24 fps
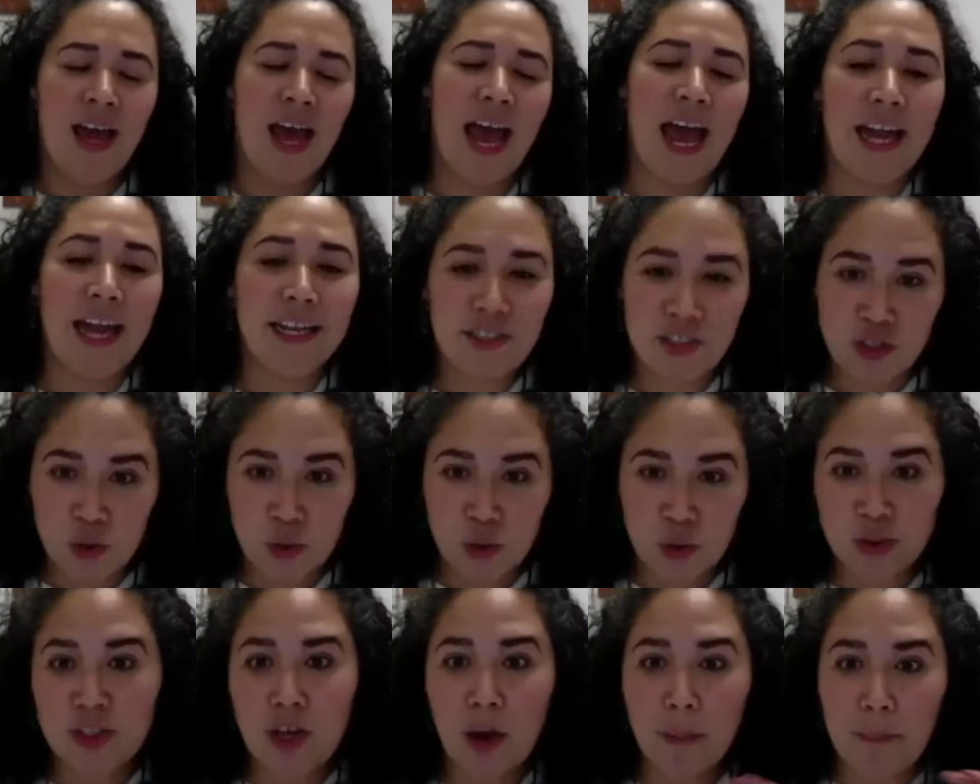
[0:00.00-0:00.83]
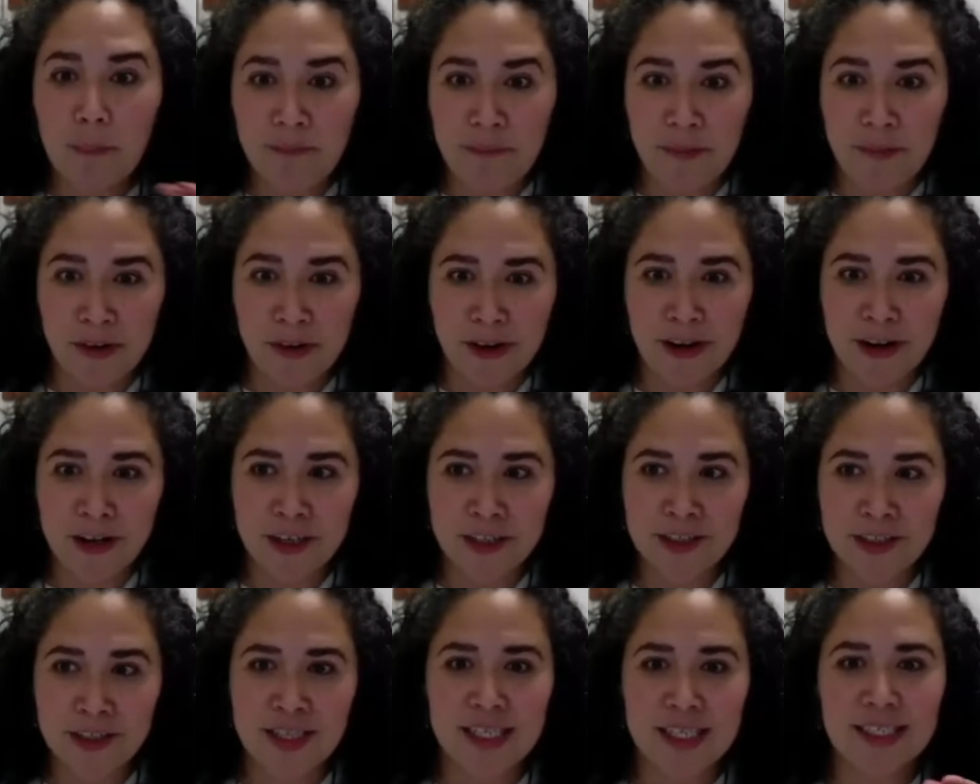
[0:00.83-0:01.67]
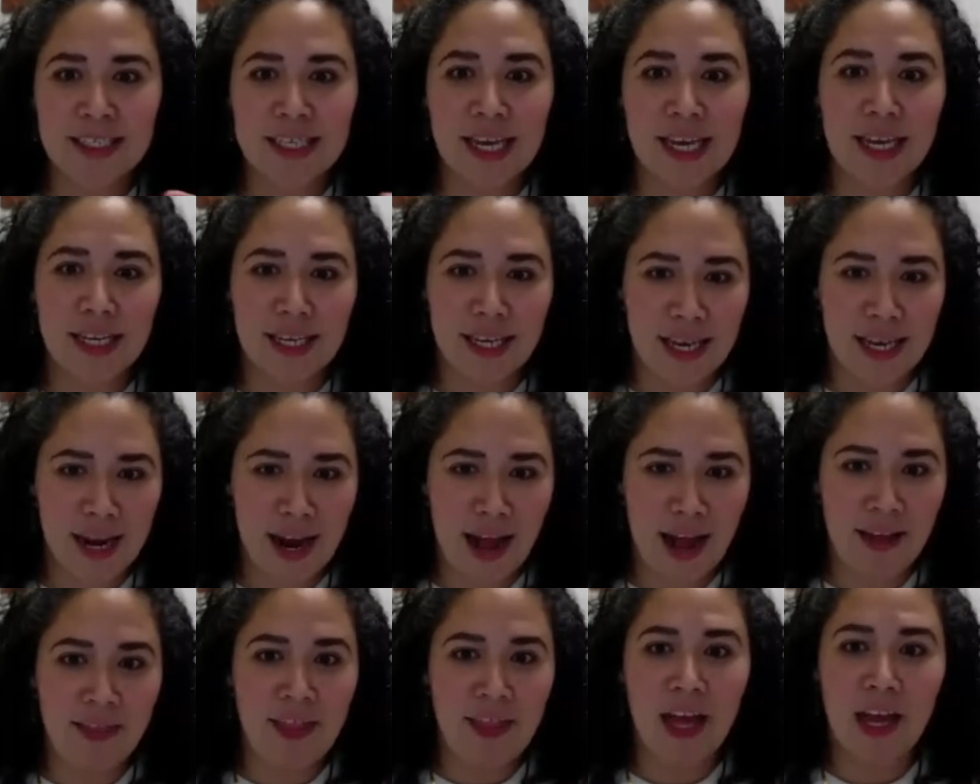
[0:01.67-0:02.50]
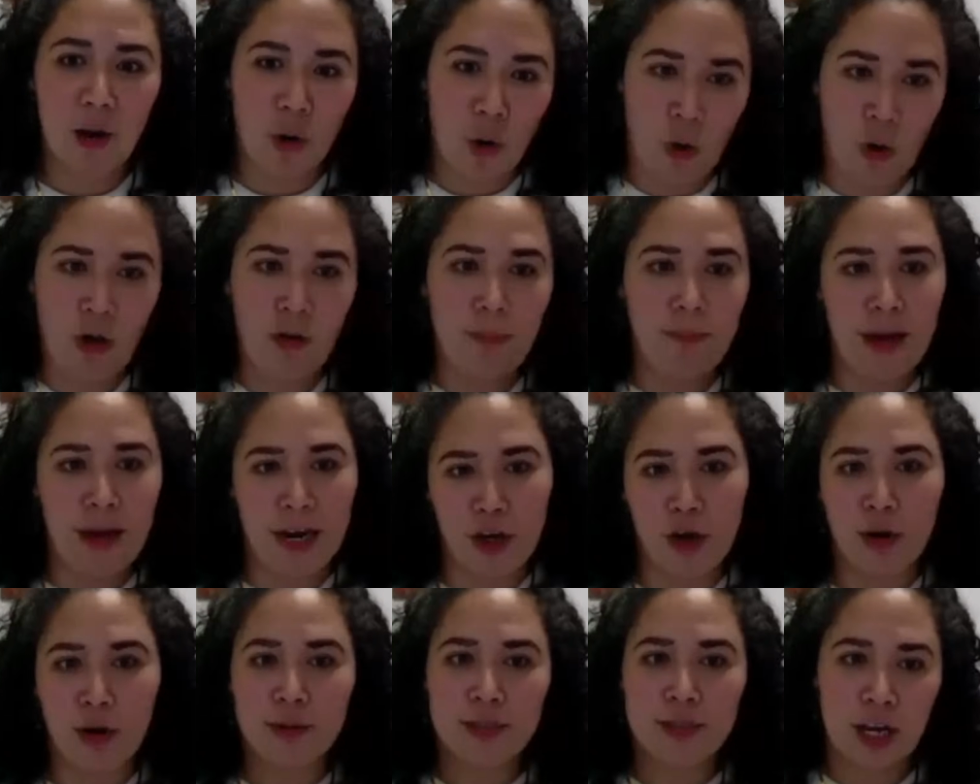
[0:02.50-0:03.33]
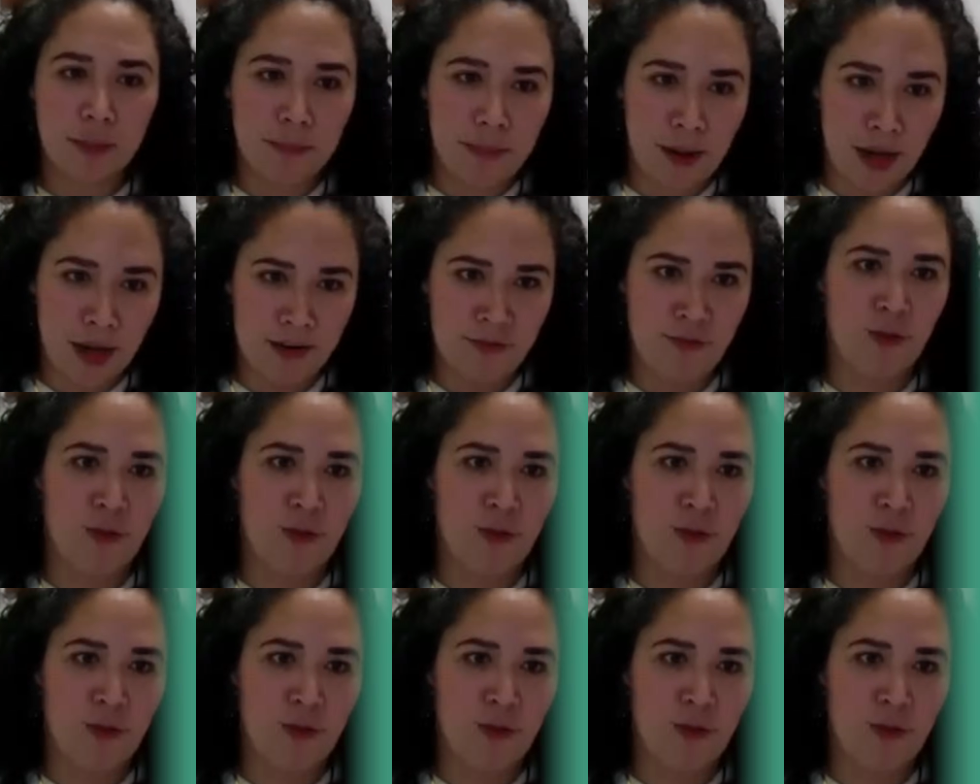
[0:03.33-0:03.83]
and to subvert this idea that all microbes are bad